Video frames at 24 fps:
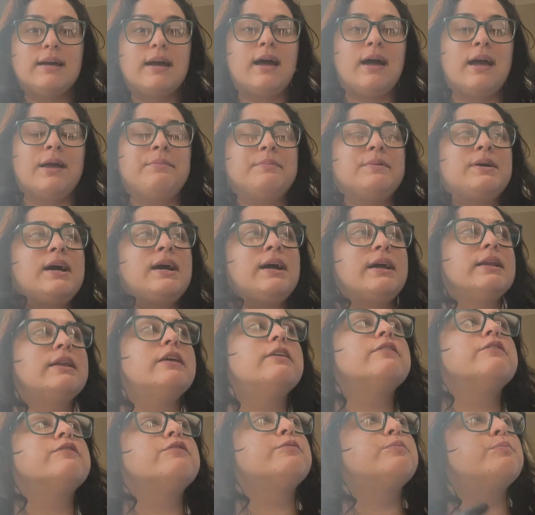I'm kind
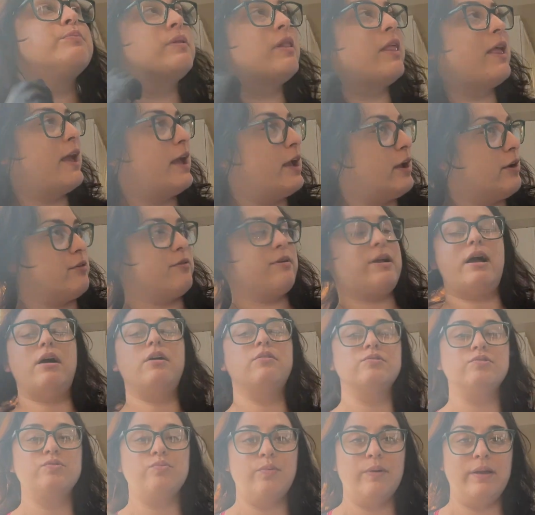of playing
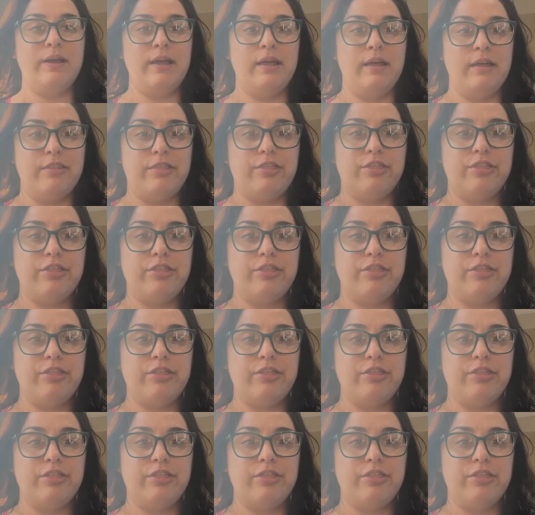around with